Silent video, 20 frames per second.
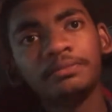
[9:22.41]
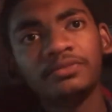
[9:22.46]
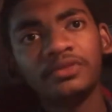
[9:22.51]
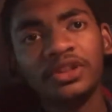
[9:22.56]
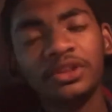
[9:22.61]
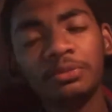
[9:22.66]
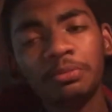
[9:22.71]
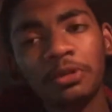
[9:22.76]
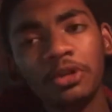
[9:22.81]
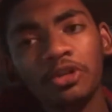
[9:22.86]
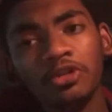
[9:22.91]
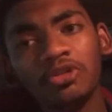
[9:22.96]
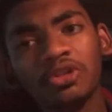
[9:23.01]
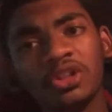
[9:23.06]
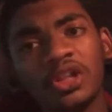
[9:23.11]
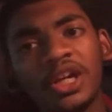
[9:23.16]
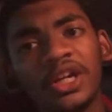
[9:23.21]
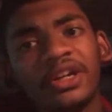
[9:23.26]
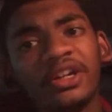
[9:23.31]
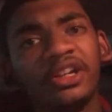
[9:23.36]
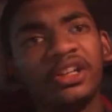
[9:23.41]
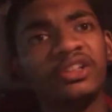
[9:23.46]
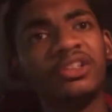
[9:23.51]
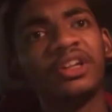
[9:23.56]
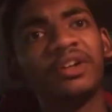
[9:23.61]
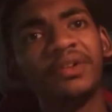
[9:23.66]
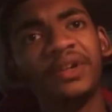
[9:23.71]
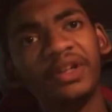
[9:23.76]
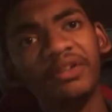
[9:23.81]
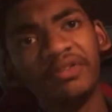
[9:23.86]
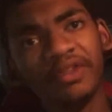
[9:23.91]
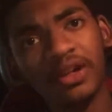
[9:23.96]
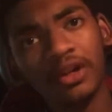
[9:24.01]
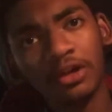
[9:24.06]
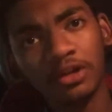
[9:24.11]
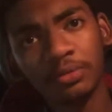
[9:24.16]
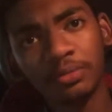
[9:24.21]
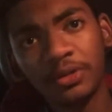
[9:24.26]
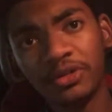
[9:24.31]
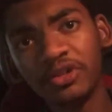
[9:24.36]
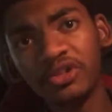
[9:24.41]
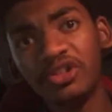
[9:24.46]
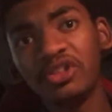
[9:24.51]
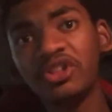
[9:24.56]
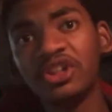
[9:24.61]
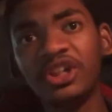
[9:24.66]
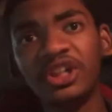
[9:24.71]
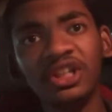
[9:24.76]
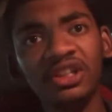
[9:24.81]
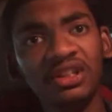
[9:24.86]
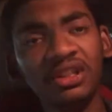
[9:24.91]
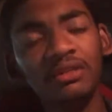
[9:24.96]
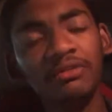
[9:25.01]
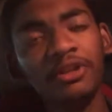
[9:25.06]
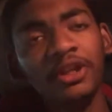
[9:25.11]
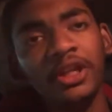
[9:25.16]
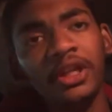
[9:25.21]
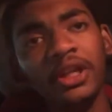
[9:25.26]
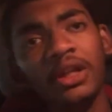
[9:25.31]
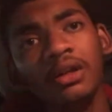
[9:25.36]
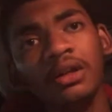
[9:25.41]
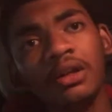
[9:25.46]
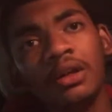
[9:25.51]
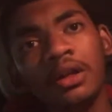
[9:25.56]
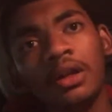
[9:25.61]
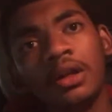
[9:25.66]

this produces 175 horsepower. This is a diesel variant.